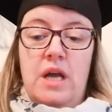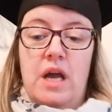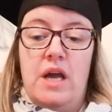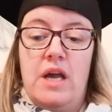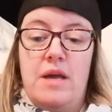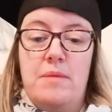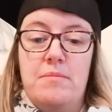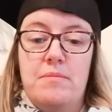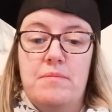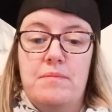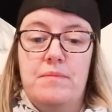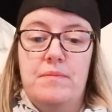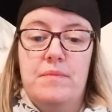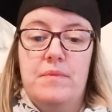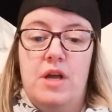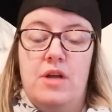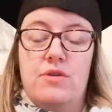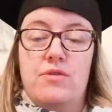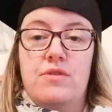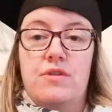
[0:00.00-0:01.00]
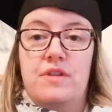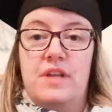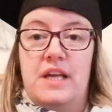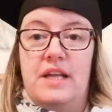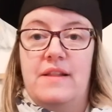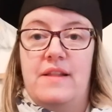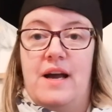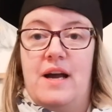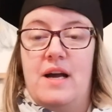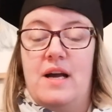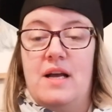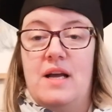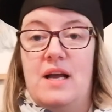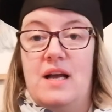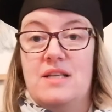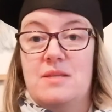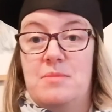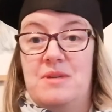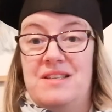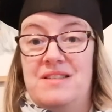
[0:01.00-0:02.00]
Um, another thing that
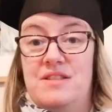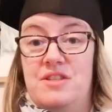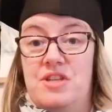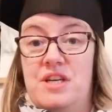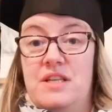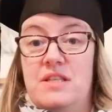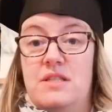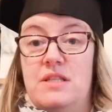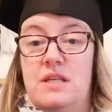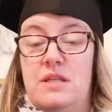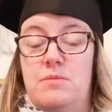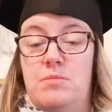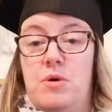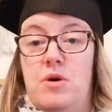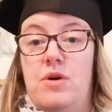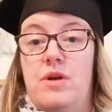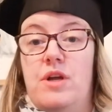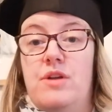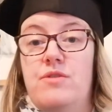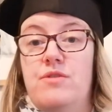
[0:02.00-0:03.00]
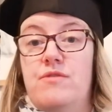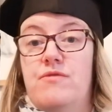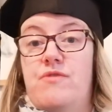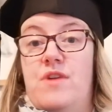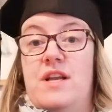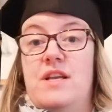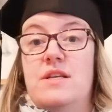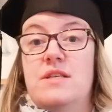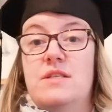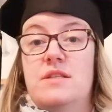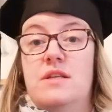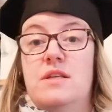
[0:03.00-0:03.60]
has been suggested by another friend